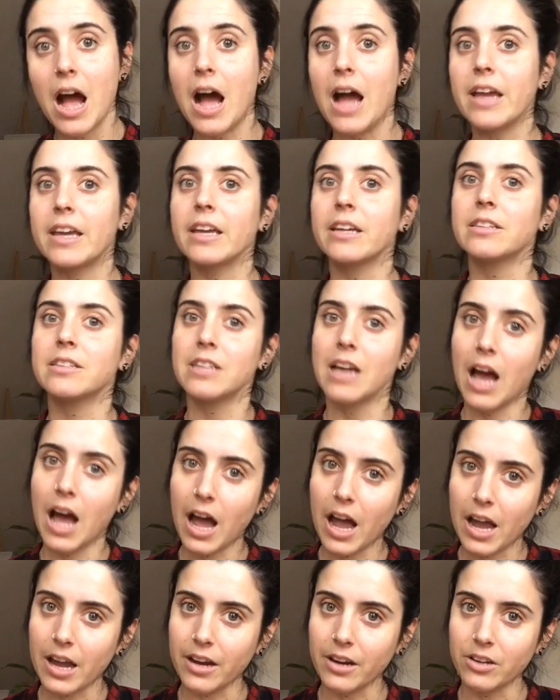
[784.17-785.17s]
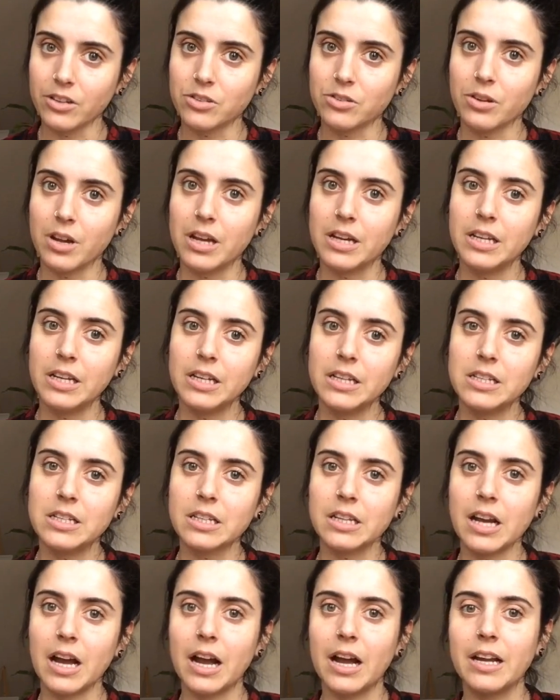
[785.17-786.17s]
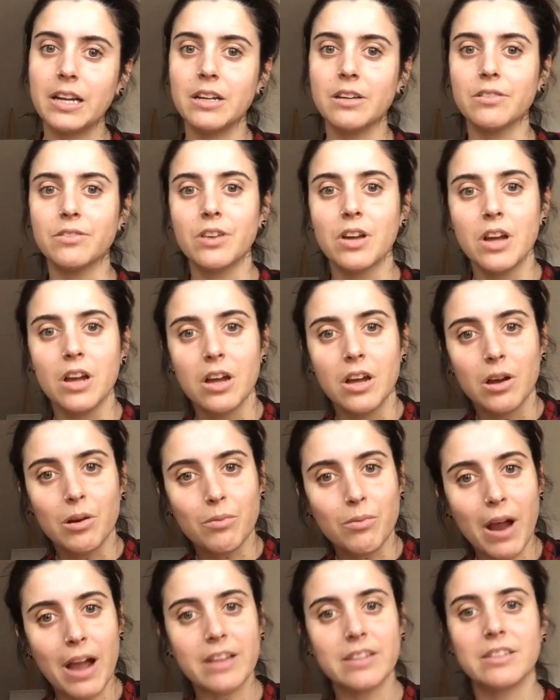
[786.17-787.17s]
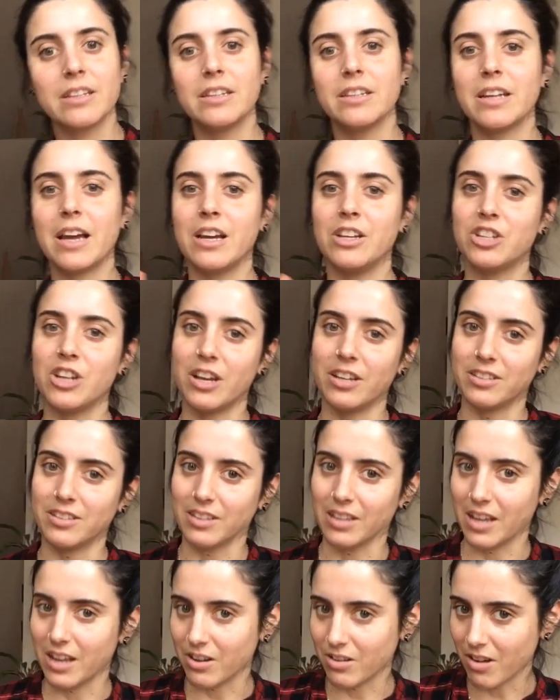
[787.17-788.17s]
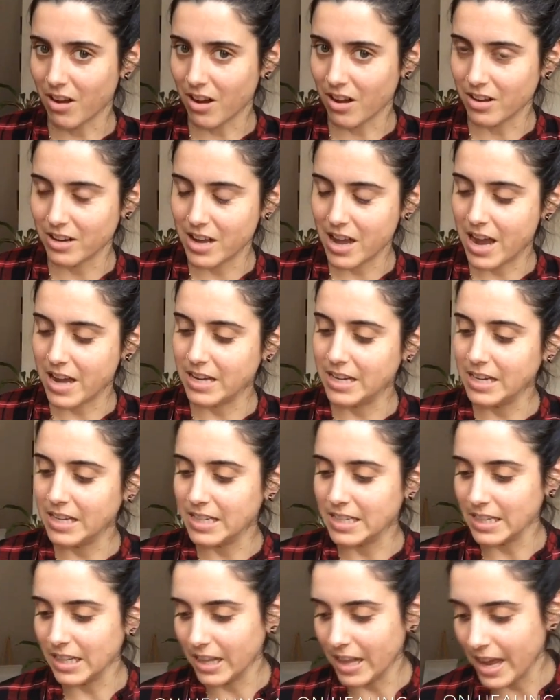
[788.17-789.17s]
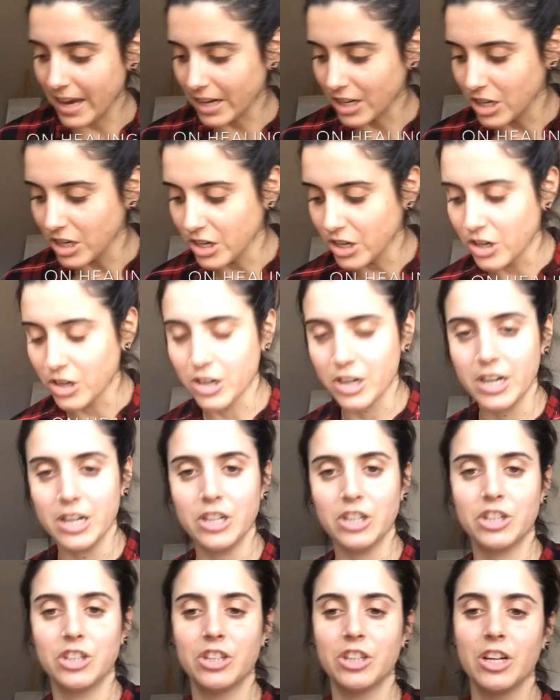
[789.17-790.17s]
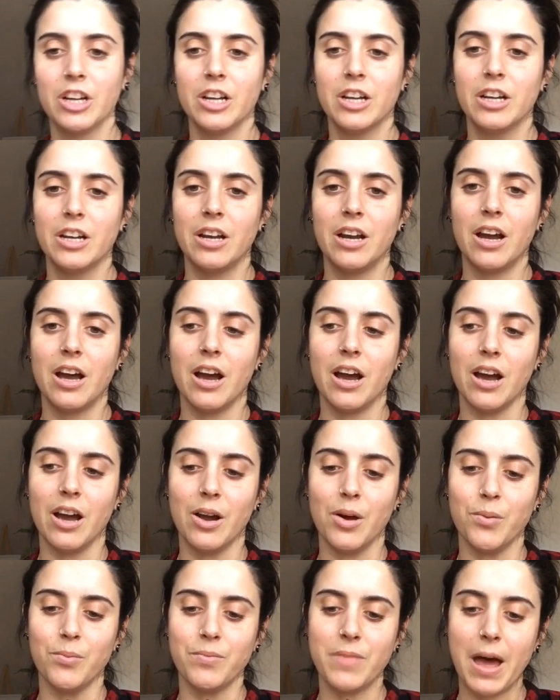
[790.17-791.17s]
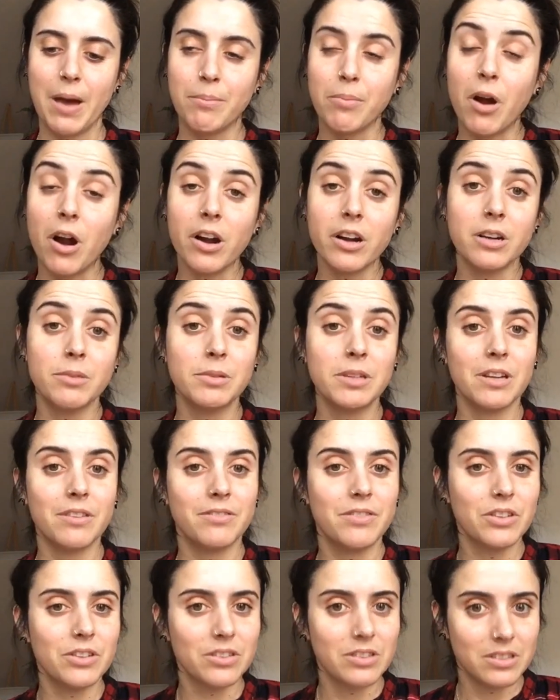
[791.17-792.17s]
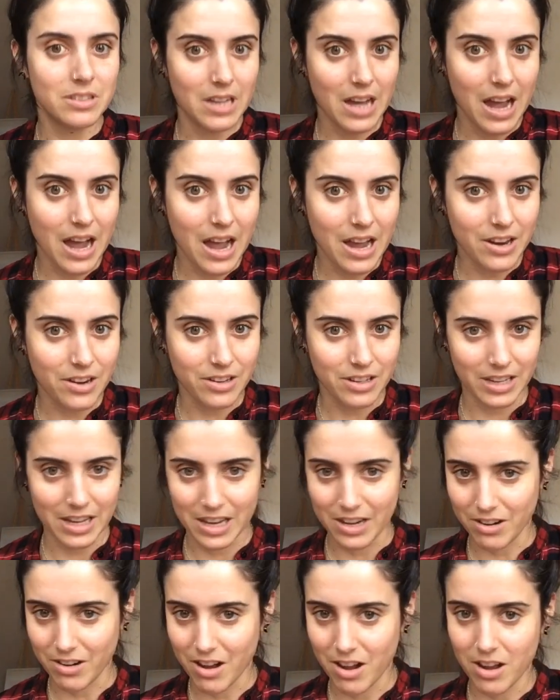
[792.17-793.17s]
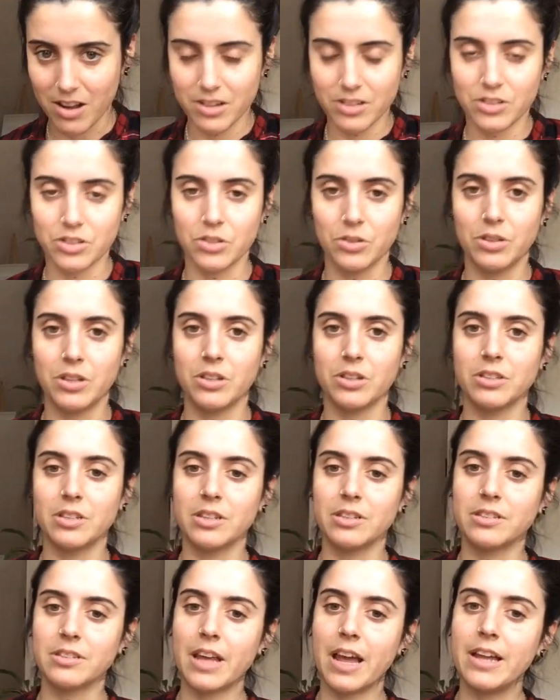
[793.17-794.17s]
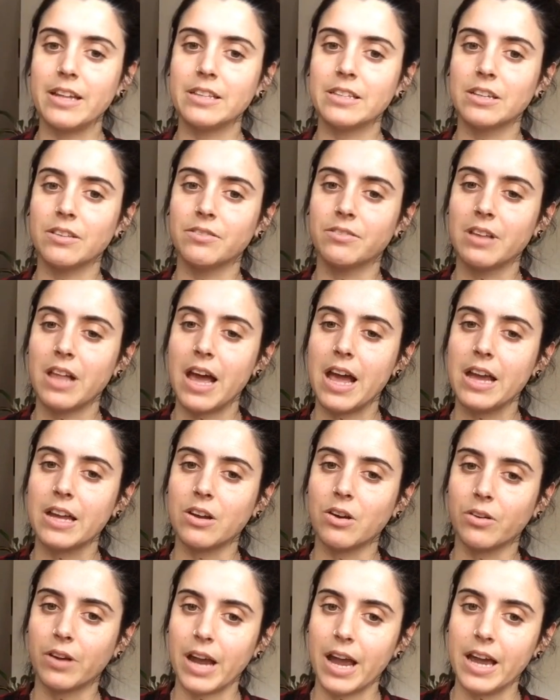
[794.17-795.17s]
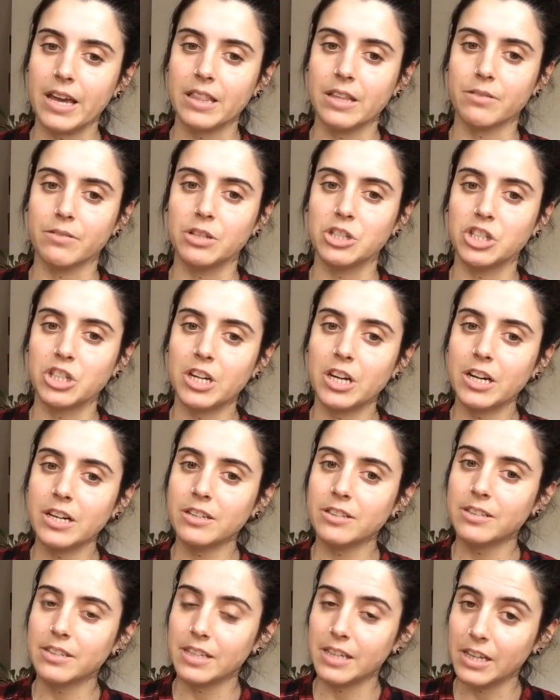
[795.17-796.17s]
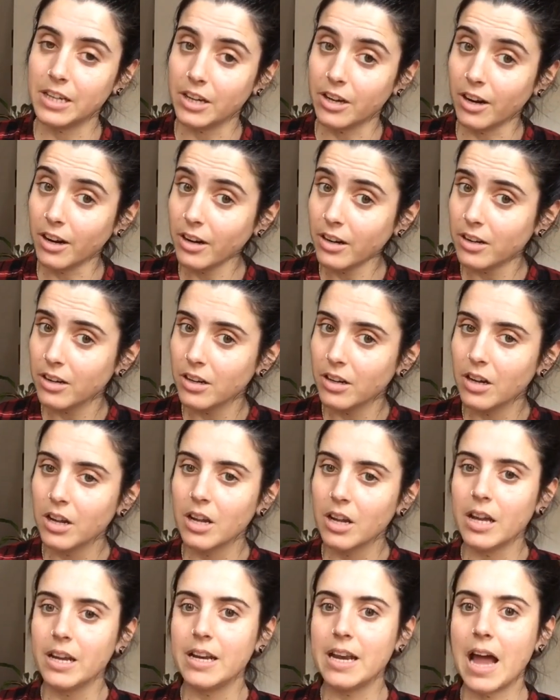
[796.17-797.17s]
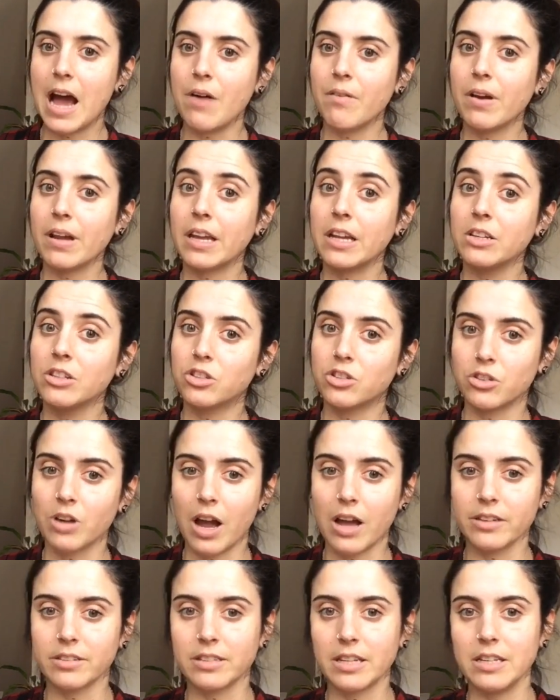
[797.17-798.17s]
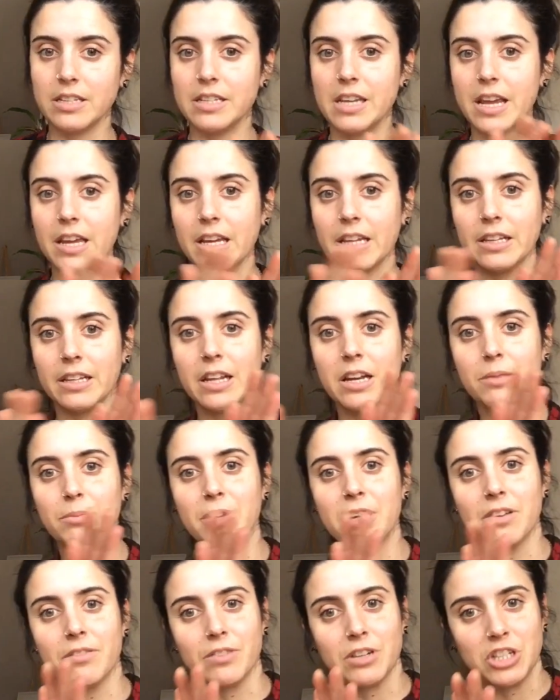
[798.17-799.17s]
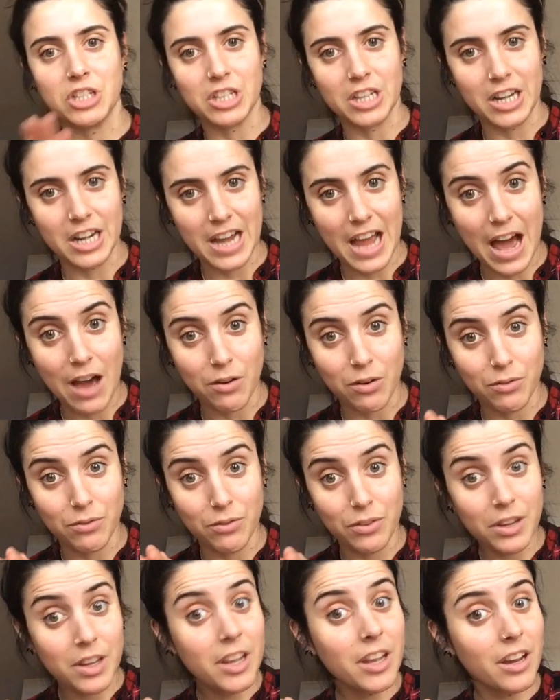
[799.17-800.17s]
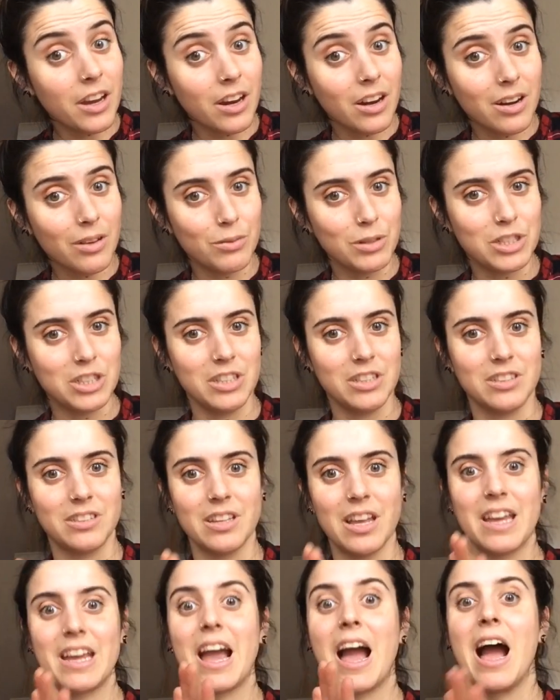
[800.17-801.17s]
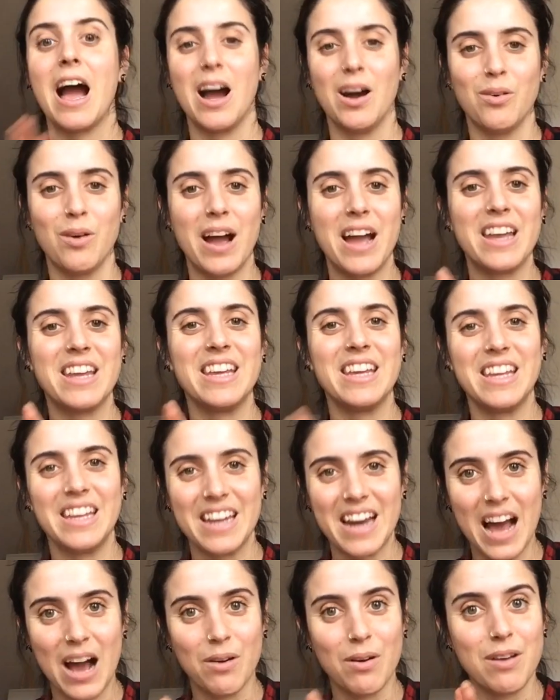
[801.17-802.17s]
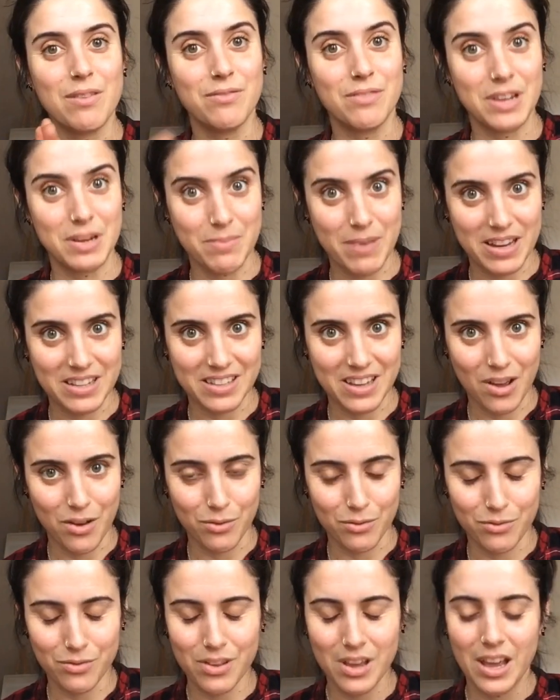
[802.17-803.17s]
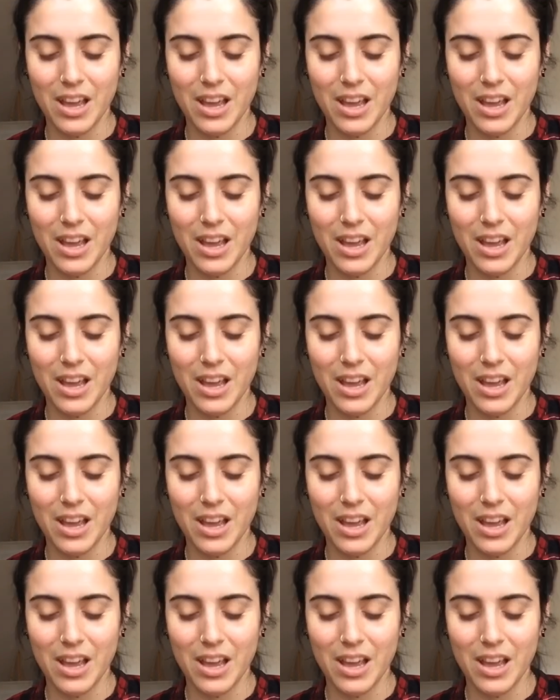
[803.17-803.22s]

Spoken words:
I get tired. So I need to kind of rest and digest later on. I need to, like, nourish that part of me that feels tired later on. So there's a sense of, like, okay, the rigidity is here. Now I can trust and take a little bit of rigidity out of here, which is like how I eat, how I feed myself.